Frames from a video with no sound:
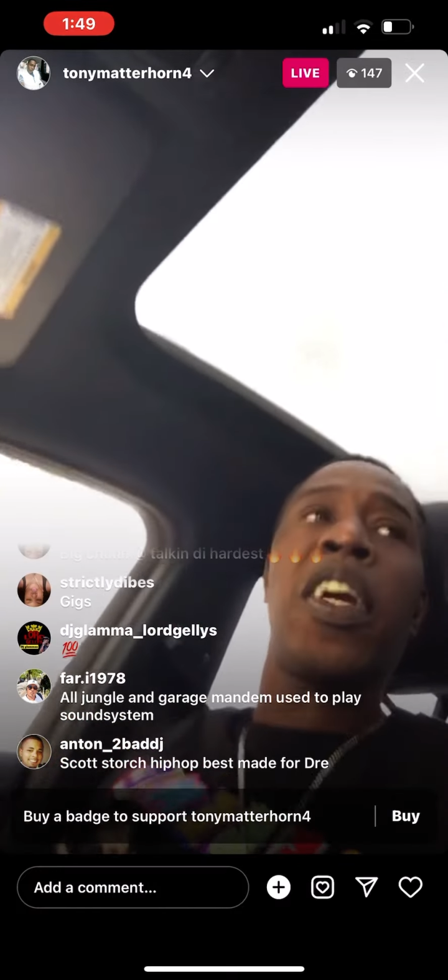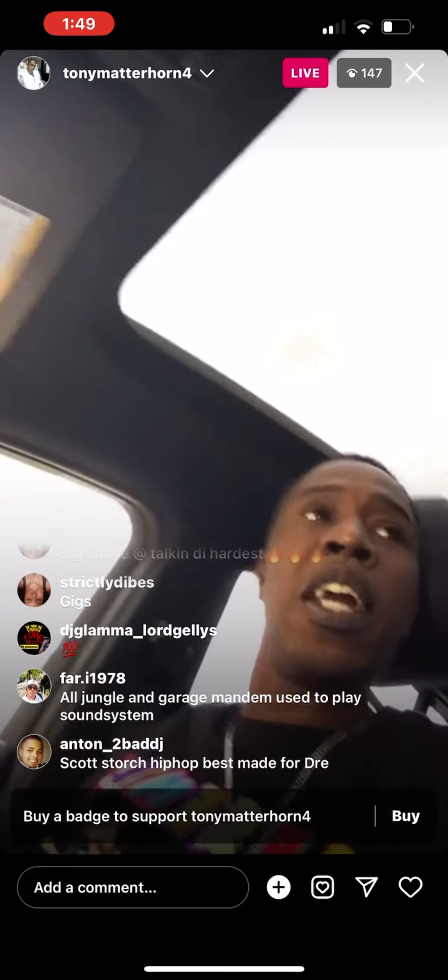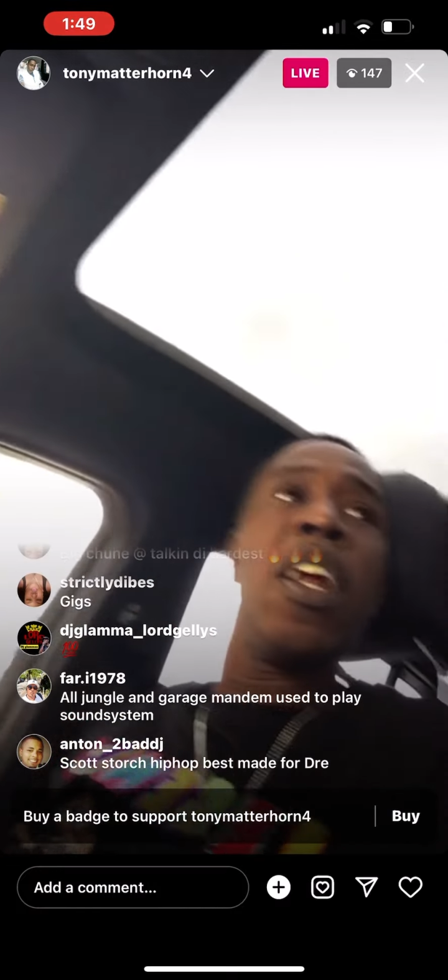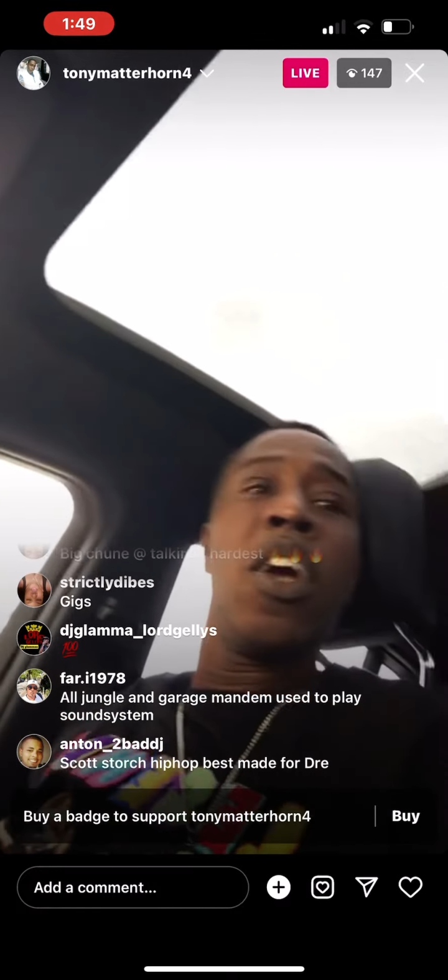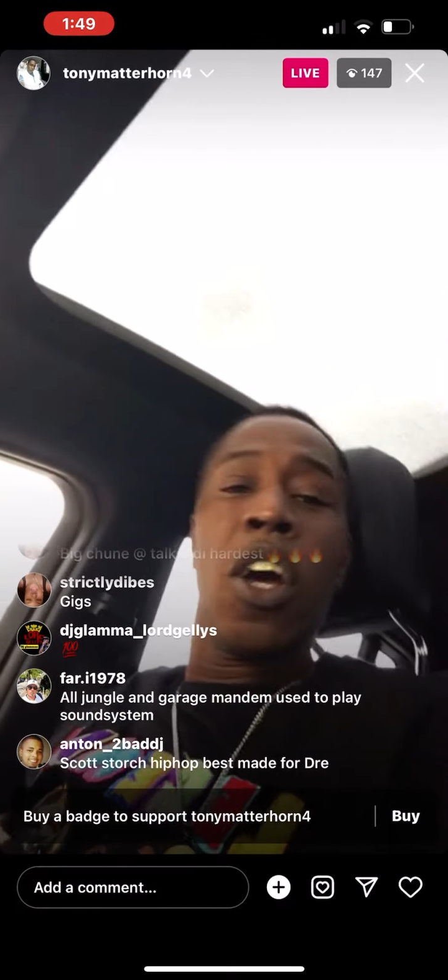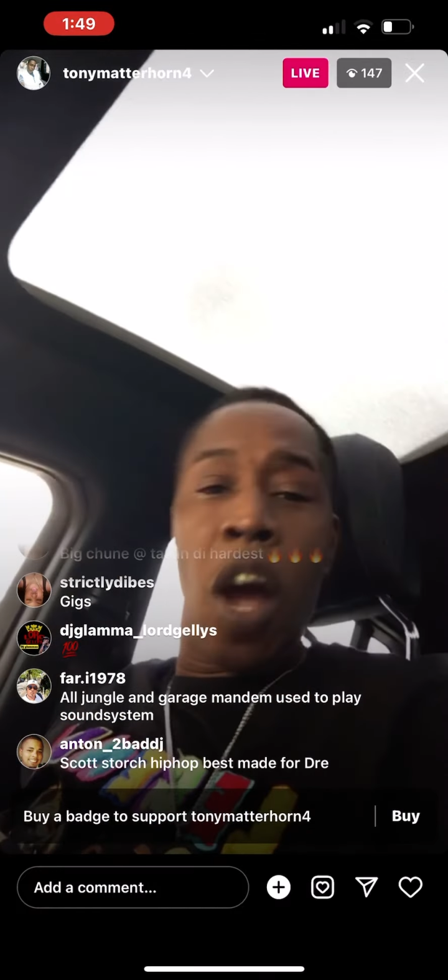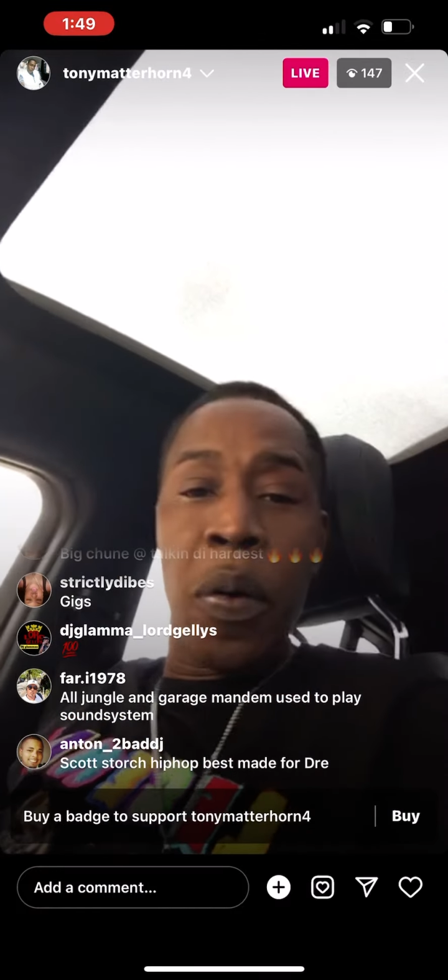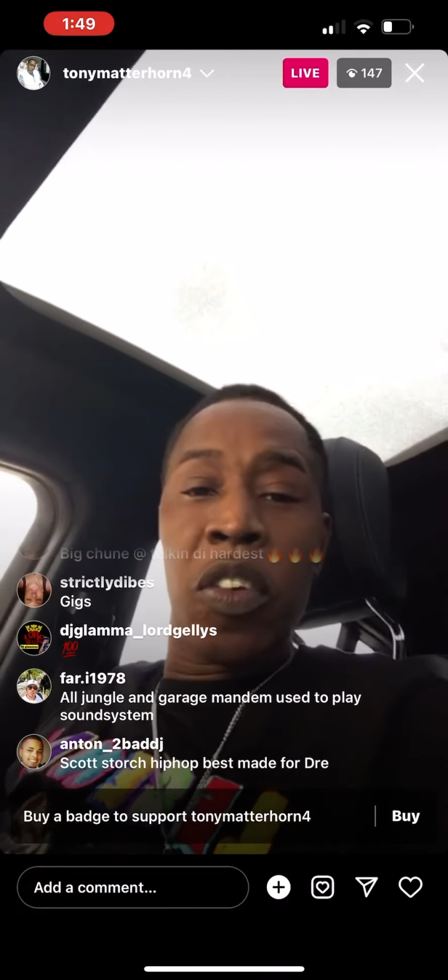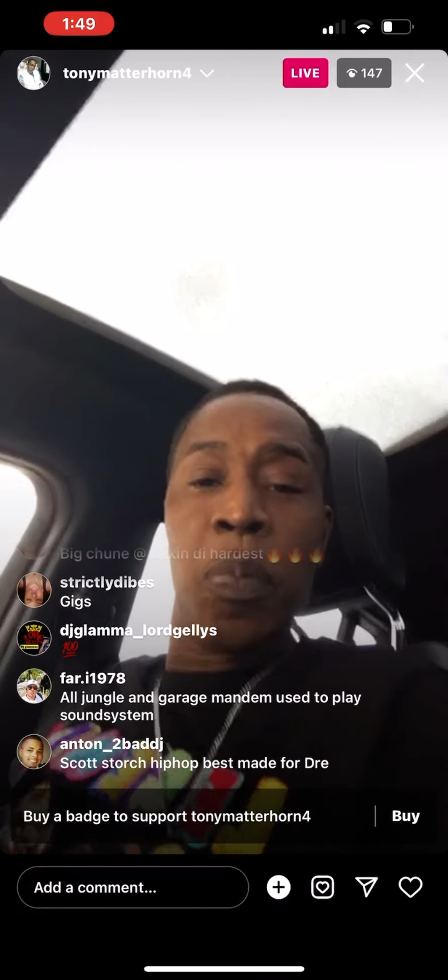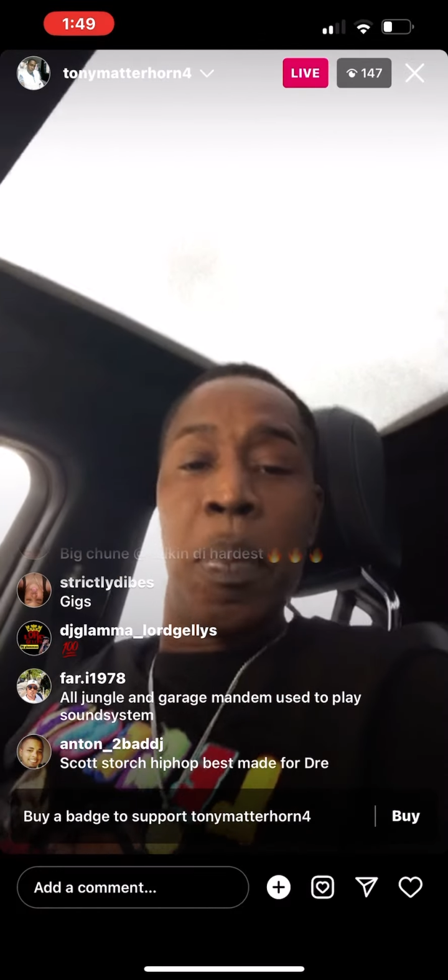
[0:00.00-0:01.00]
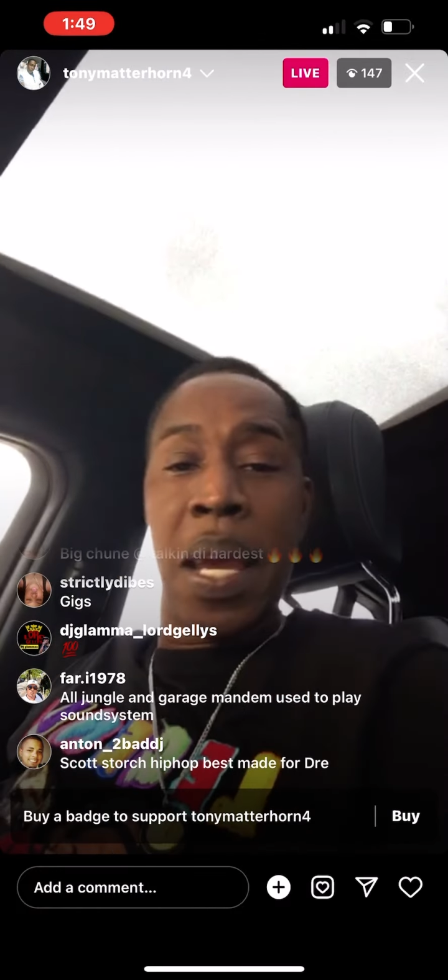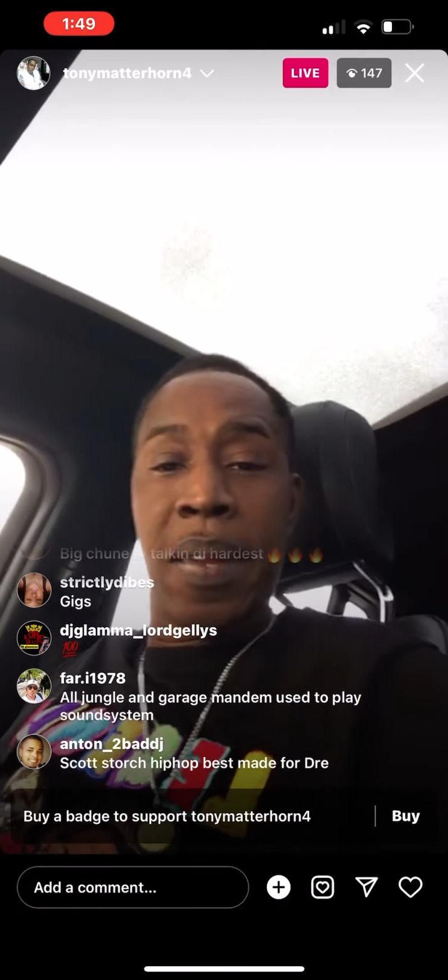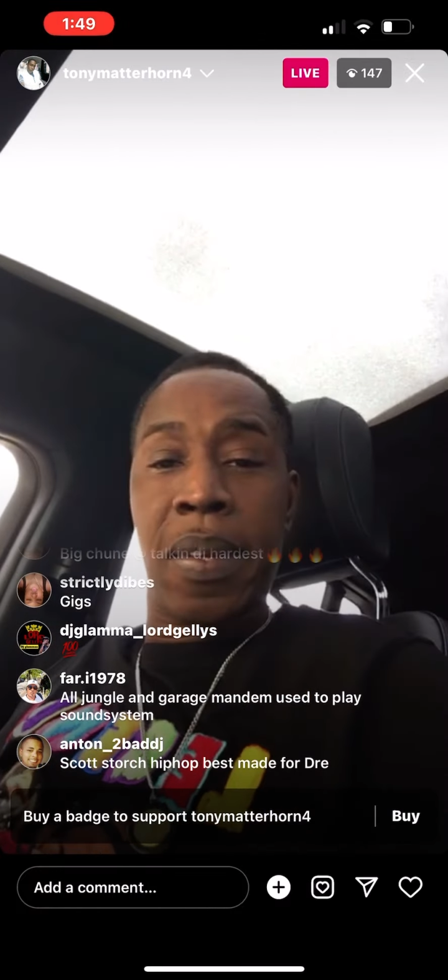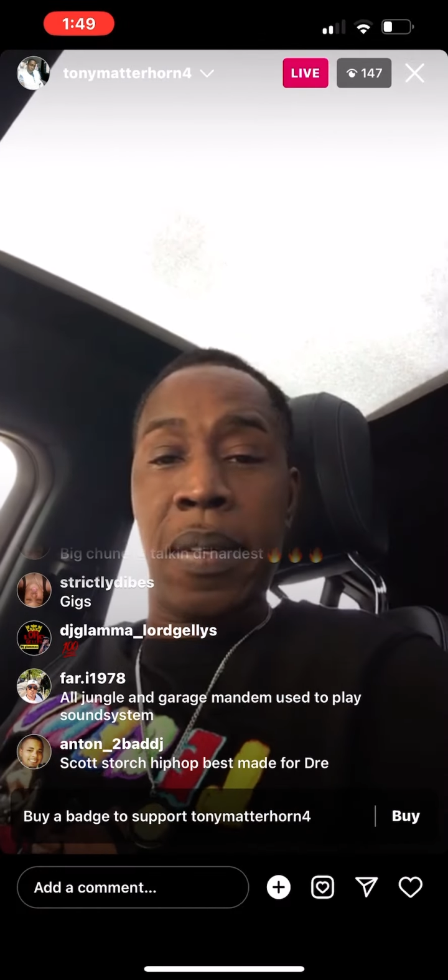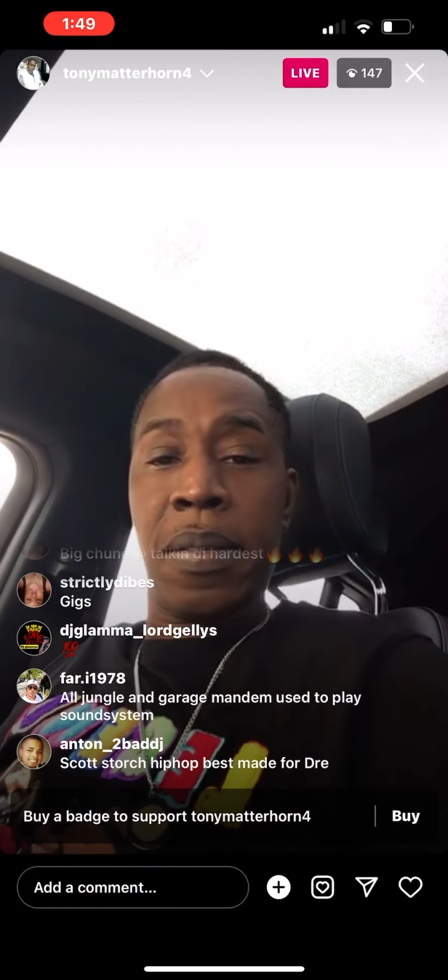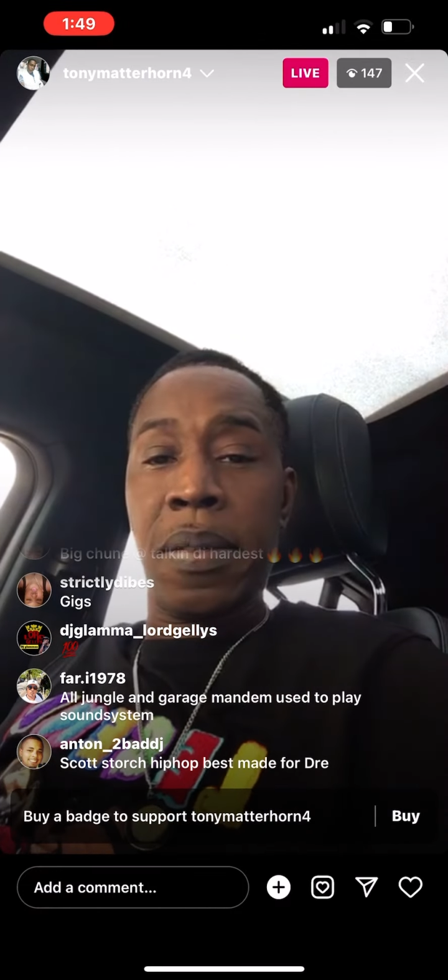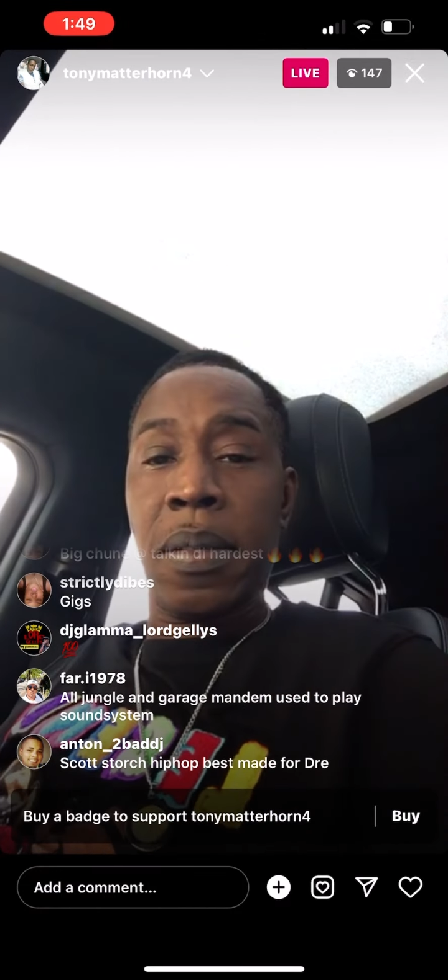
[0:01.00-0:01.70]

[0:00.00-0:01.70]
fucking garage beat.